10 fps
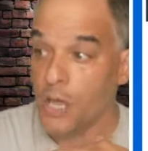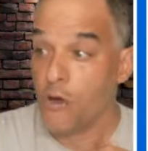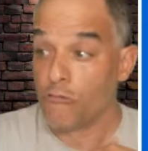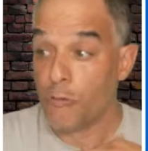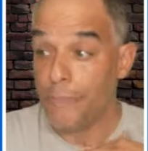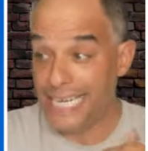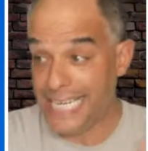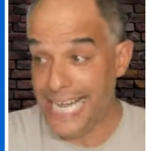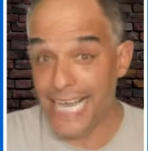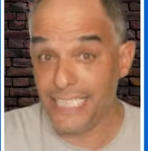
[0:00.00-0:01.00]

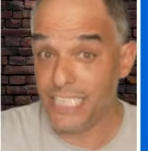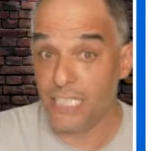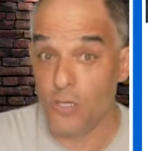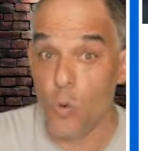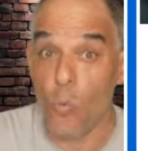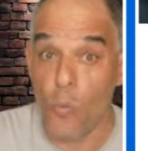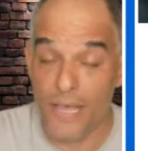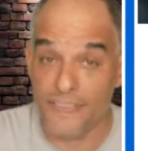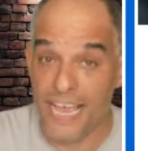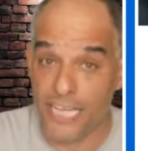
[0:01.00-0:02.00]
Remediation
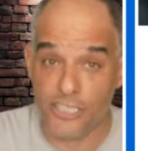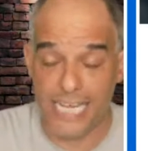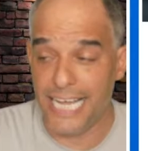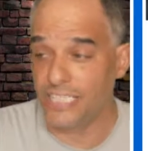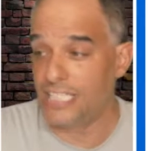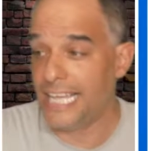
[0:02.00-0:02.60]
with education.